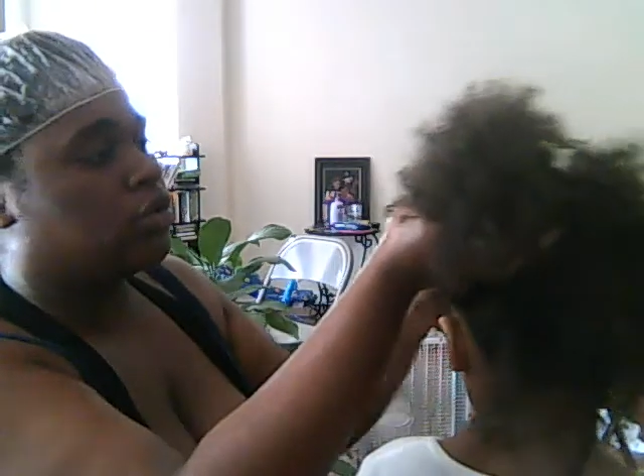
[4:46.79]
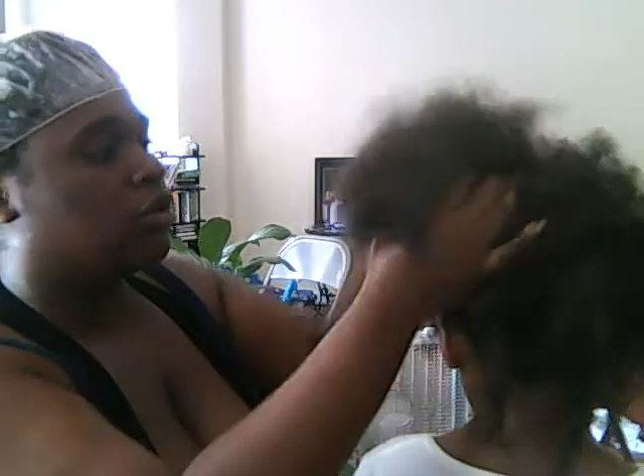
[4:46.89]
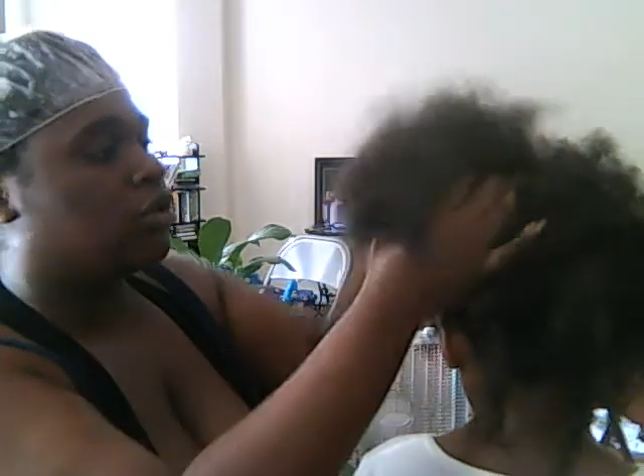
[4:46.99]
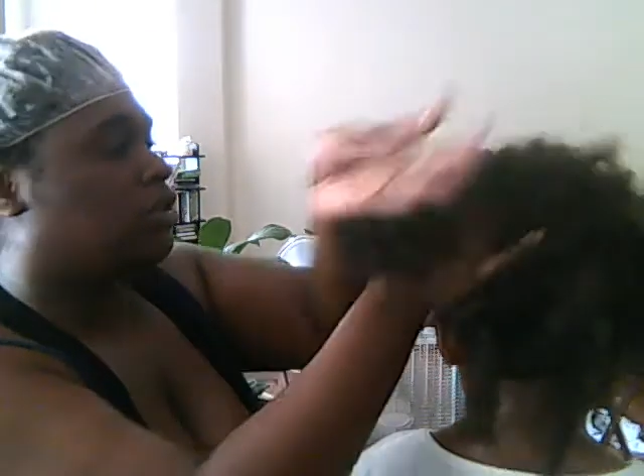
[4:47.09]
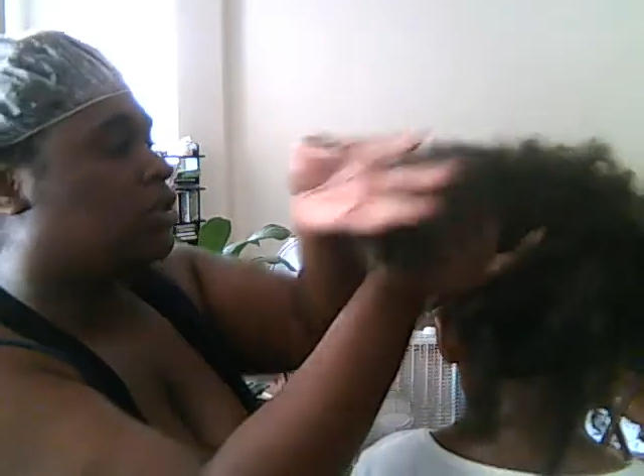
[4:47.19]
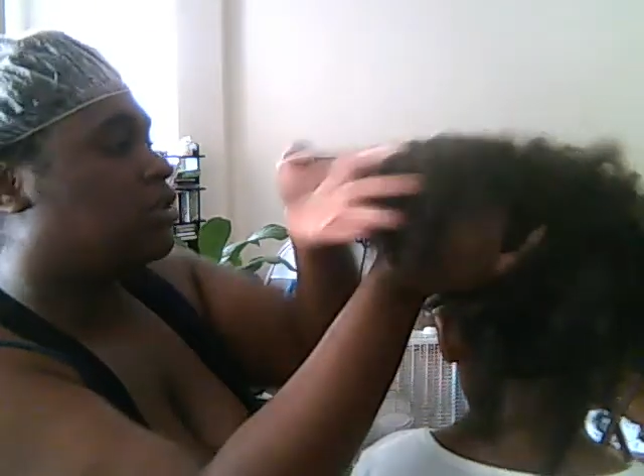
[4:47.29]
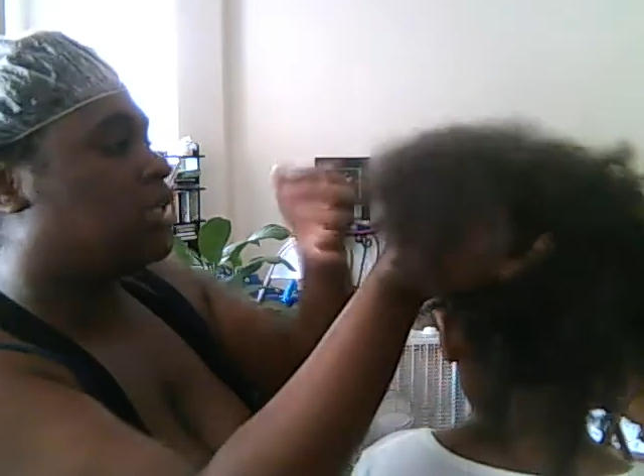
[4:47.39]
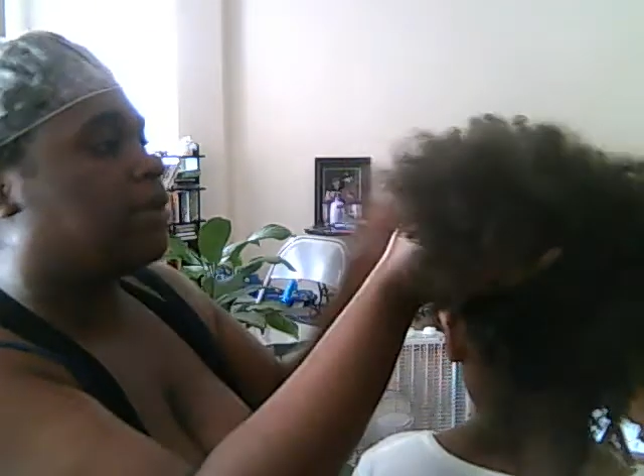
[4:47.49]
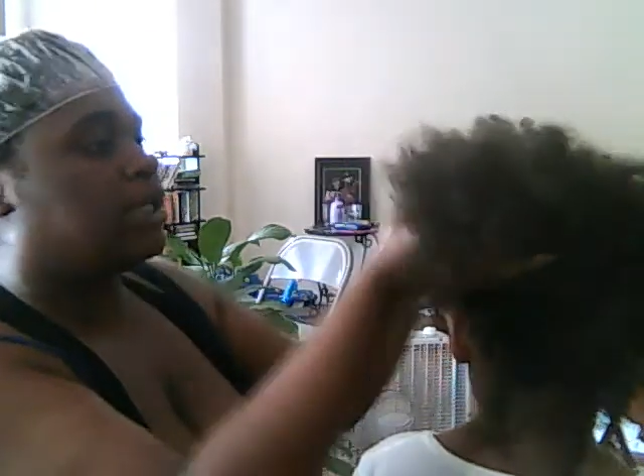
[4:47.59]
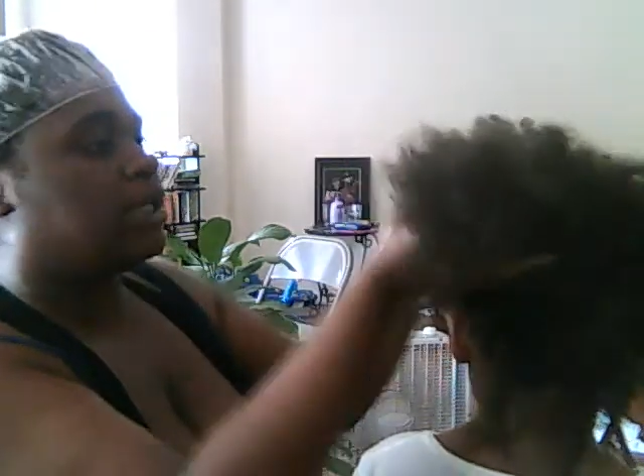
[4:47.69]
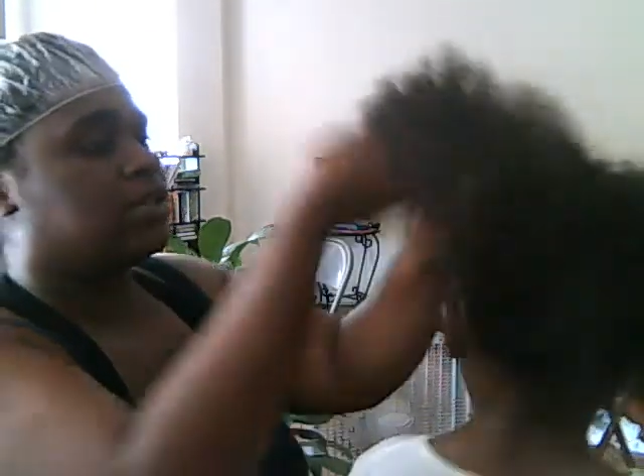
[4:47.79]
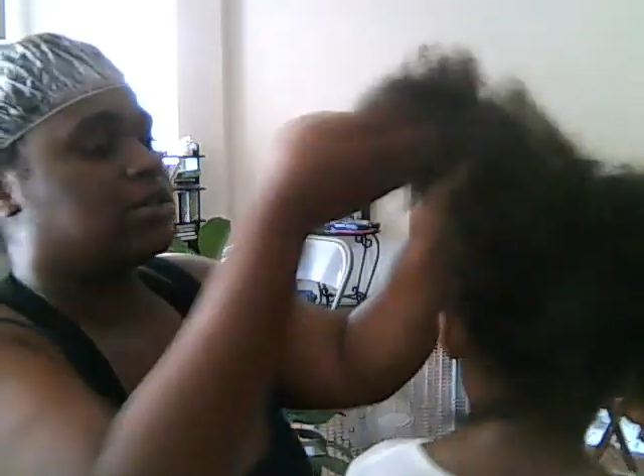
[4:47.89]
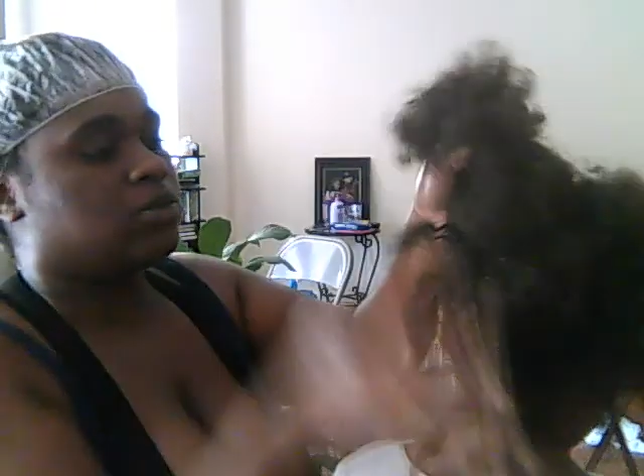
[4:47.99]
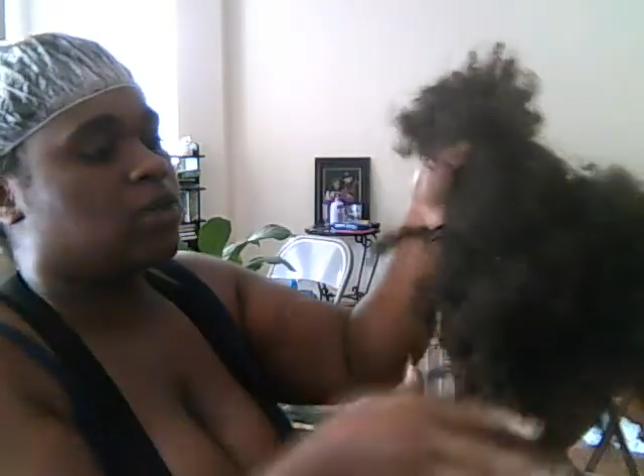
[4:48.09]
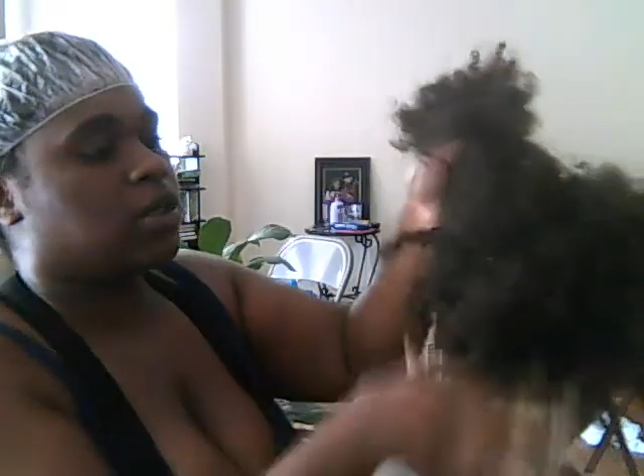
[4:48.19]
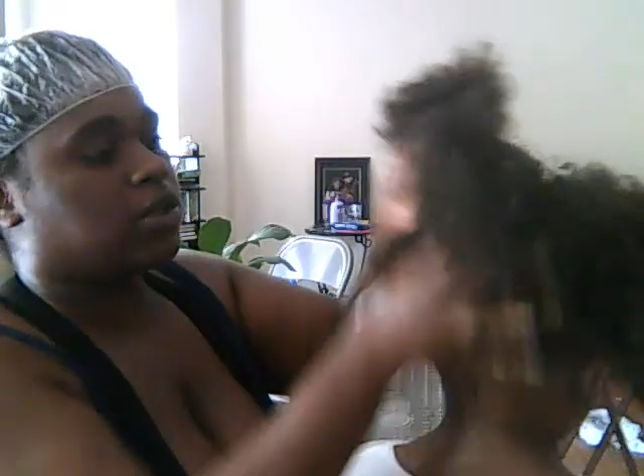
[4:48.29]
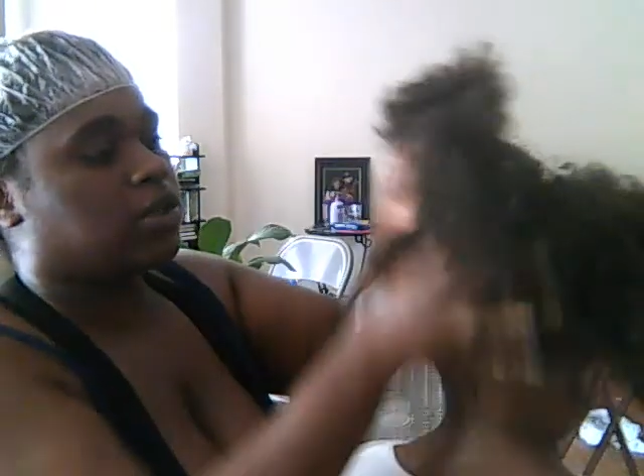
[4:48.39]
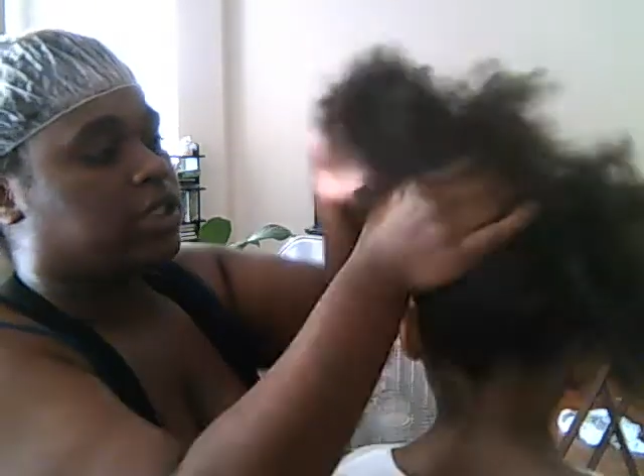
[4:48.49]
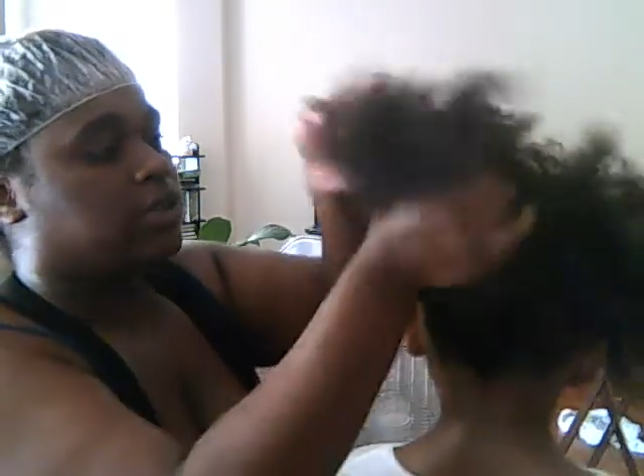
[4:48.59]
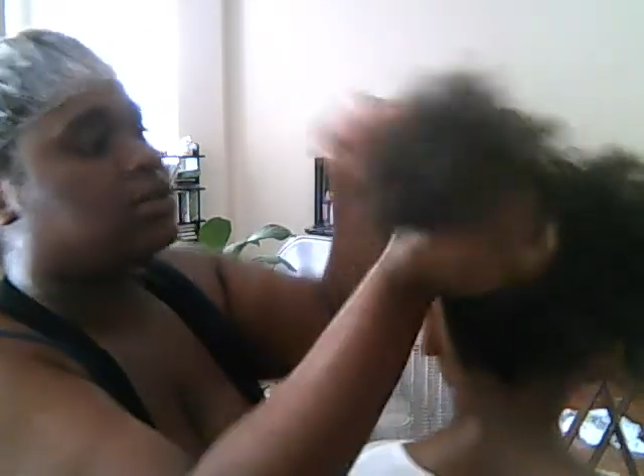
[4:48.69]
Kroger, Dominic's,
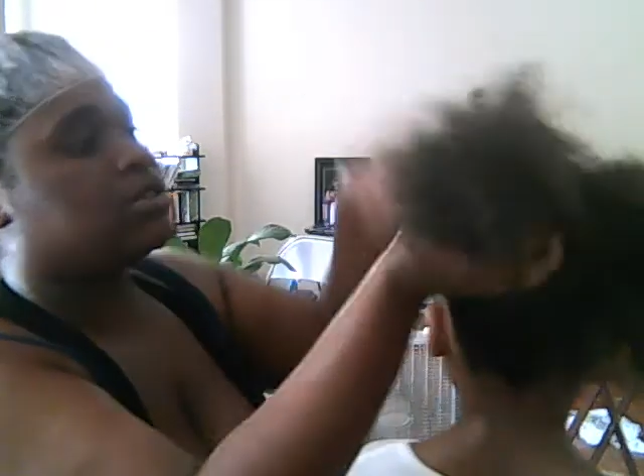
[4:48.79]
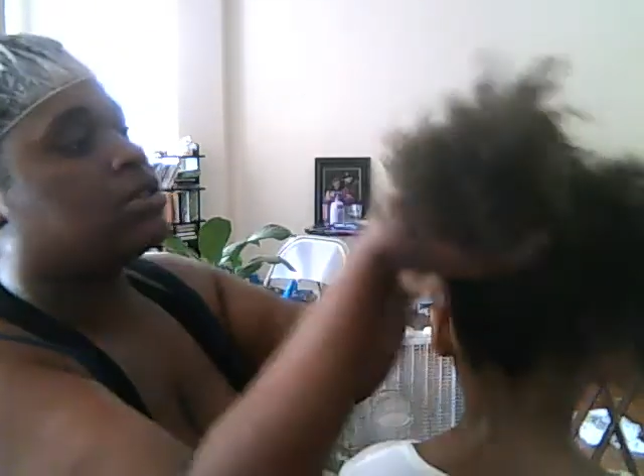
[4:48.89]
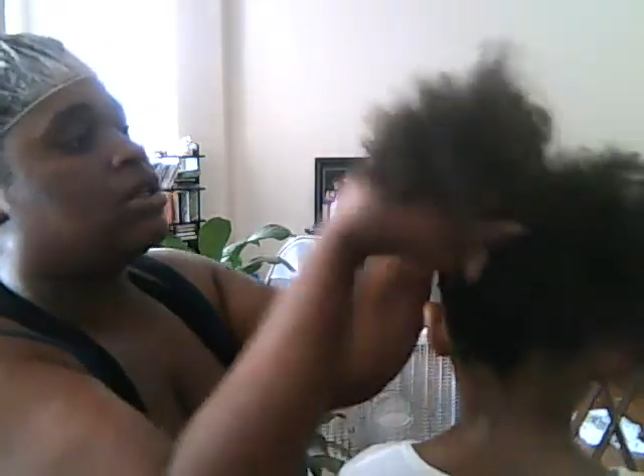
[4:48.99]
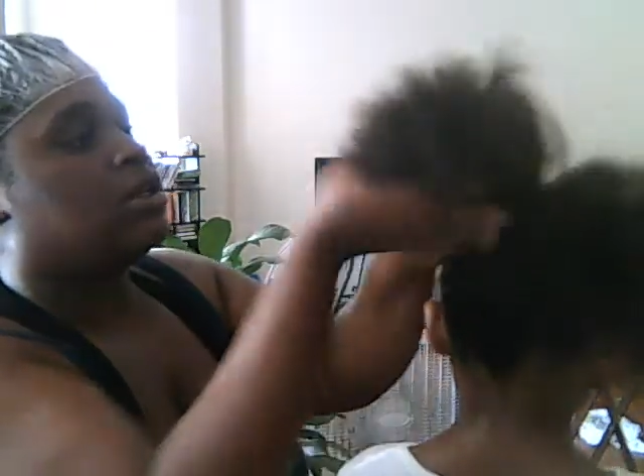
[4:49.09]
Walgreens,